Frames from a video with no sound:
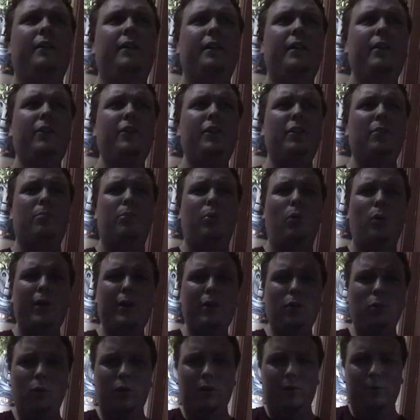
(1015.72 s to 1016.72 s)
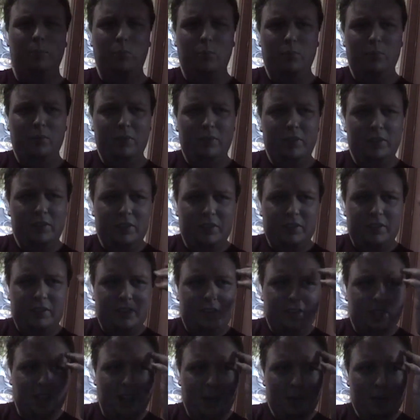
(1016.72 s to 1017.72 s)
there was a point where
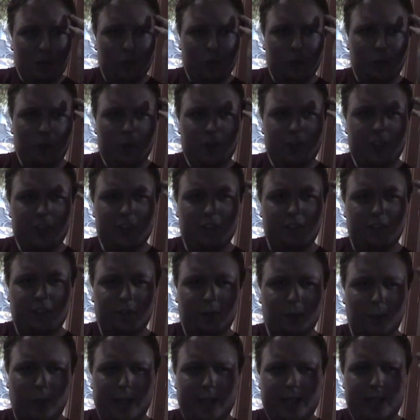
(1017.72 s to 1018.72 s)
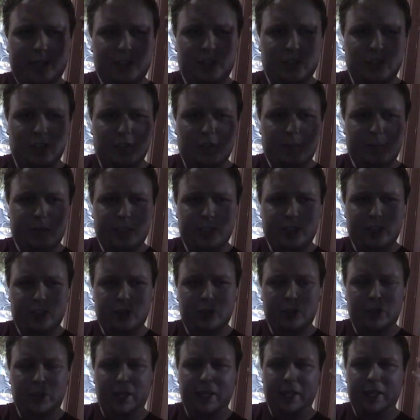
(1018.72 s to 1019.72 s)
Tom Cruise's friend turns
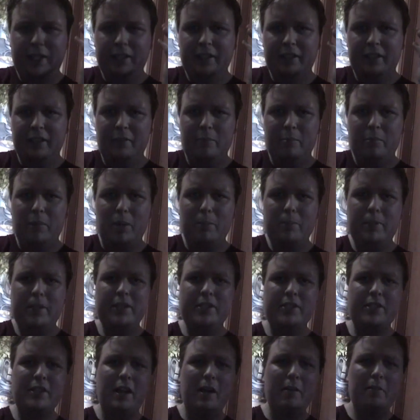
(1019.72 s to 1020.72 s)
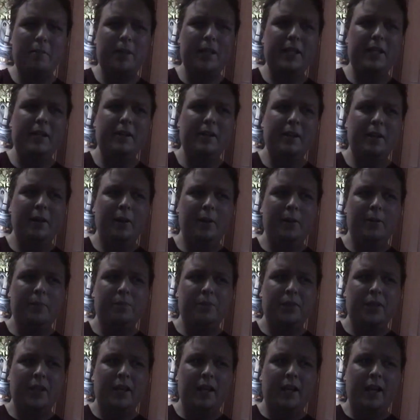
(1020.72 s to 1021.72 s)
into like a mummy zombie,
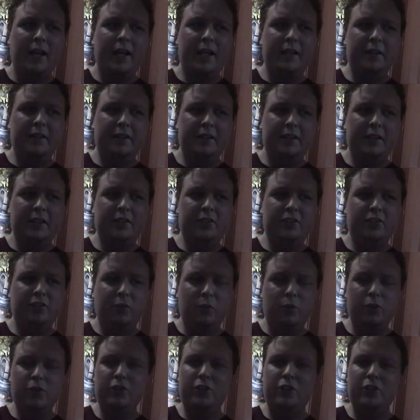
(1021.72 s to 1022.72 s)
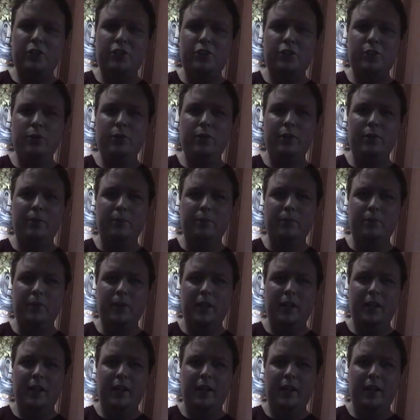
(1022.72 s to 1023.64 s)
and he's forced to shoot him.